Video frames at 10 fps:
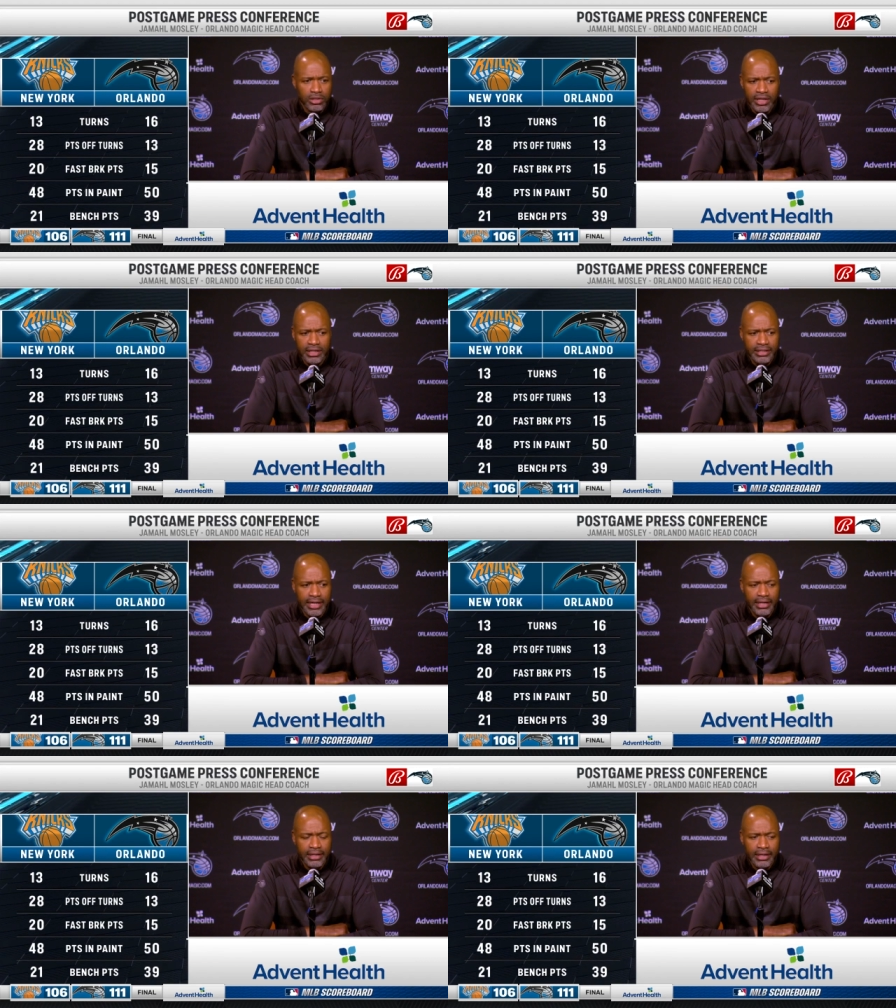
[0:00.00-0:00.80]
So I think
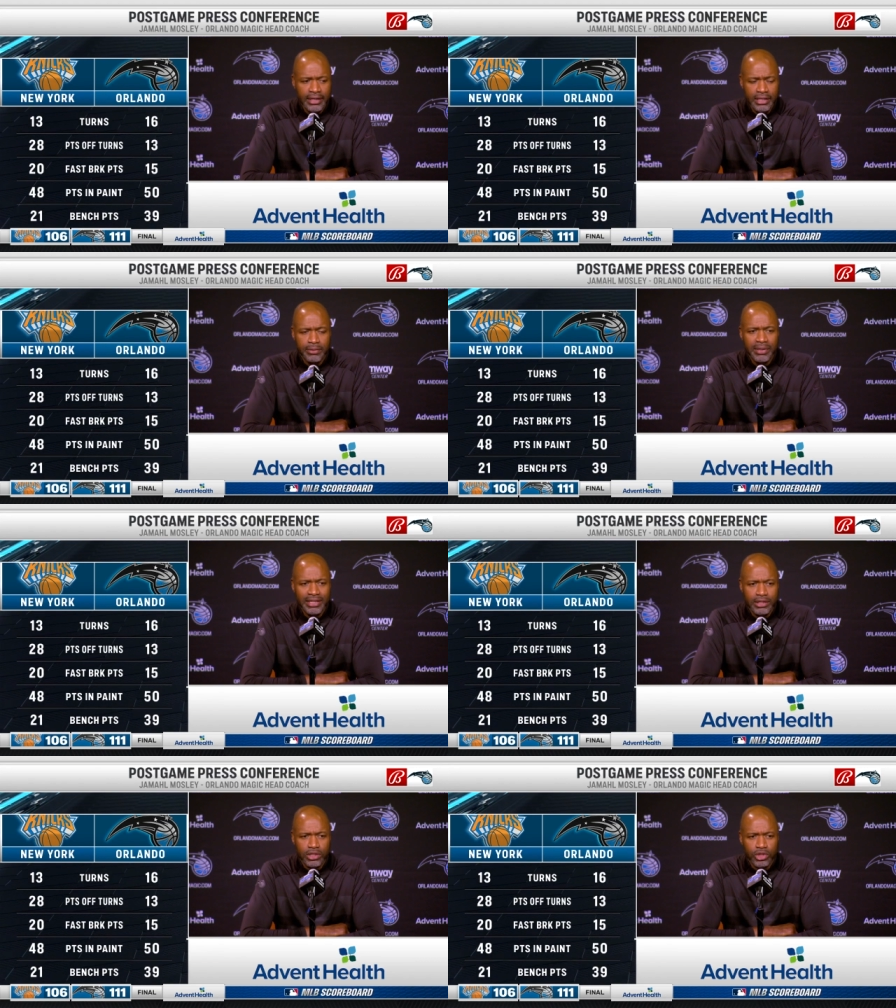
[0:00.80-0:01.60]
that his
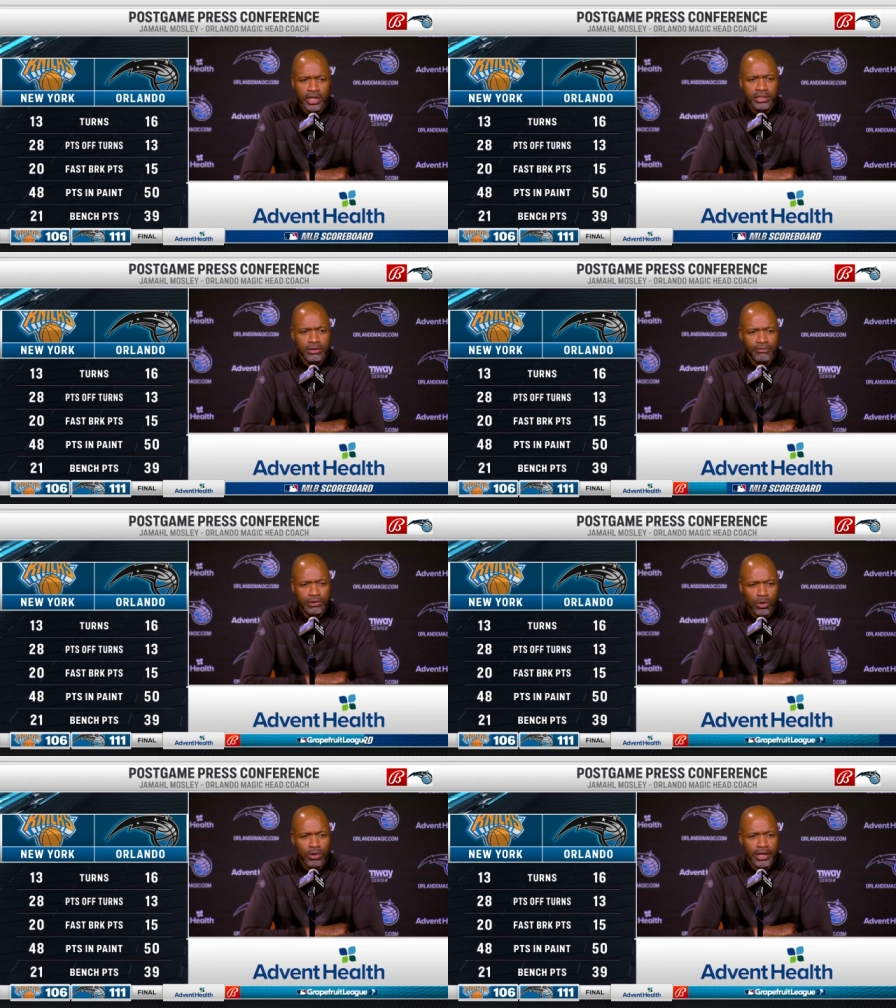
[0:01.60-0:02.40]
ability to stretch the
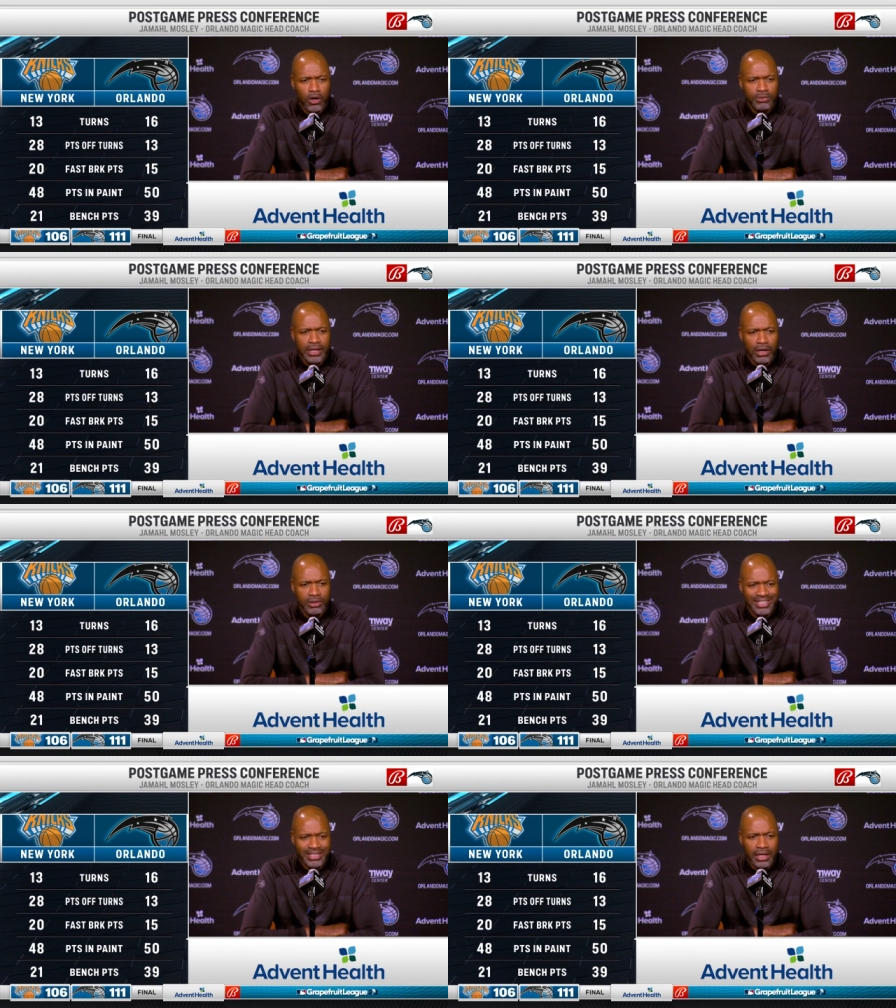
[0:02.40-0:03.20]
floor helps
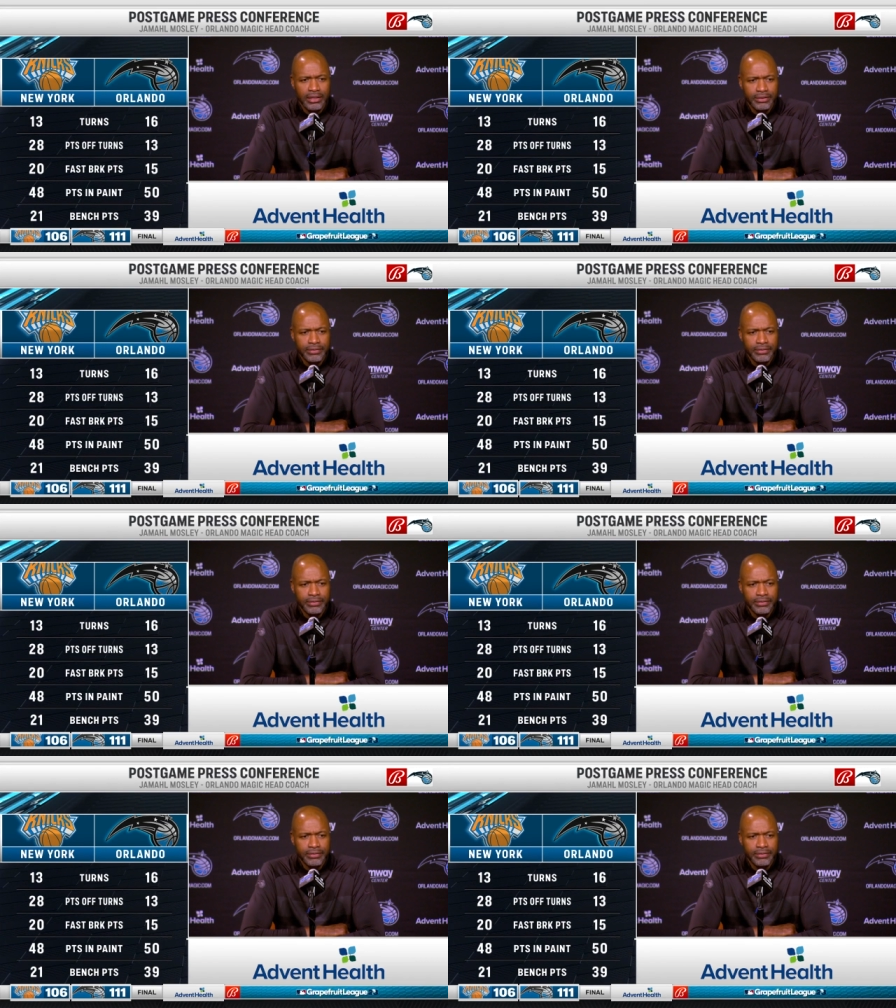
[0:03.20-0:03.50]
out a ton.